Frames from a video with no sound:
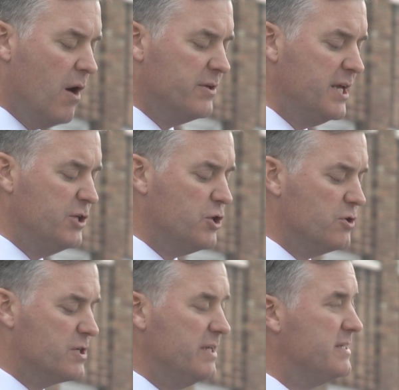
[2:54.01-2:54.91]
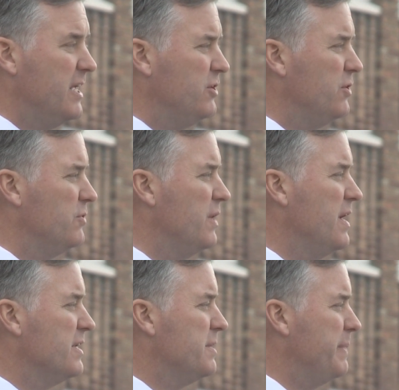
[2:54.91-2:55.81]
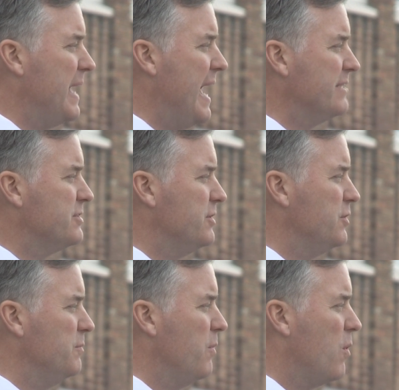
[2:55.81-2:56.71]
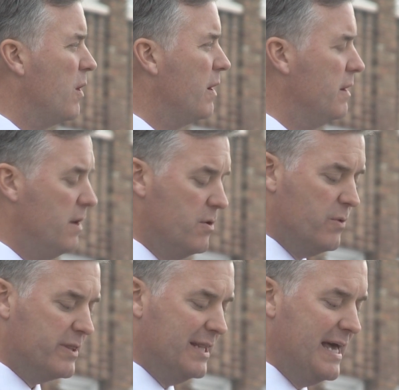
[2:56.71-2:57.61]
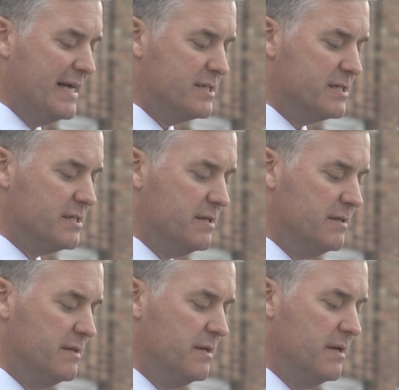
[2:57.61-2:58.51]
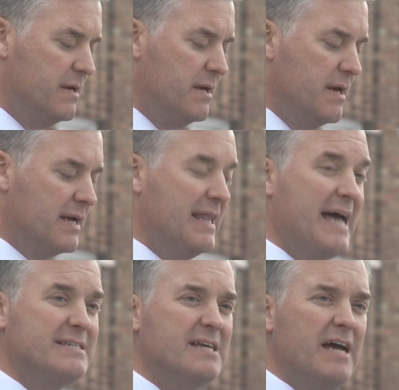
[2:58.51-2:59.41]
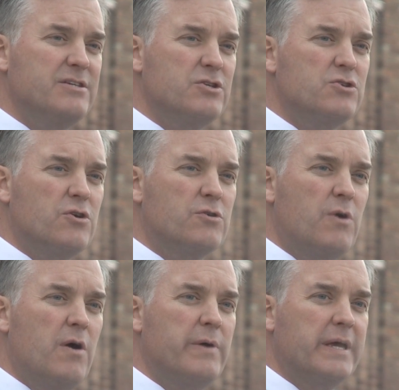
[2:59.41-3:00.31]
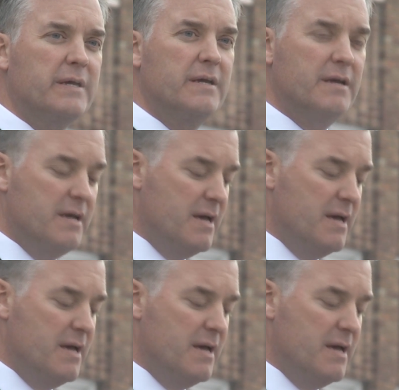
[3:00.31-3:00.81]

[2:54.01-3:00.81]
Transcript: Our teachers continue to be asked to do more with less. Class sizes are growing.